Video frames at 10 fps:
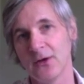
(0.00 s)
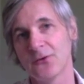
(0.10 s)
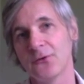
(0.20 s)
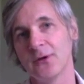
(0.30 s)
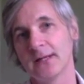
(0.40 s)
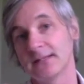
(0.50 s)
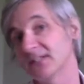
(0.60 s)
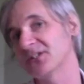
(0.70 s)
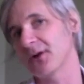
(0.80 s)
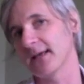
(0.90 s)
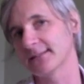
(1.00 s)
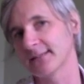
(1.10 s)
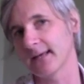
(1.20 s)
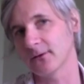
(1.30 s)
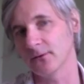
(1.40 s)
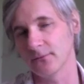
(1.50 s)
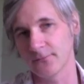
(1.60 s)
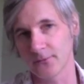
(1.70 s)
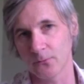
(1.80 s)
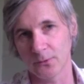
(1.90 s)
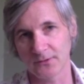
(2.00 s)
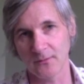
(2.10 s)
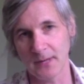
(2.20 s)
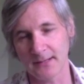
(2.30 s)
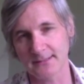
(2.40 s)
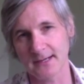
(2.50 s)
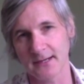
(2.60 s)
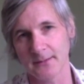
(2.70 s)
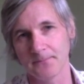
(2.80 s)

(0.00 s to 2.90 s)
through a distress cycle, for want of a better term.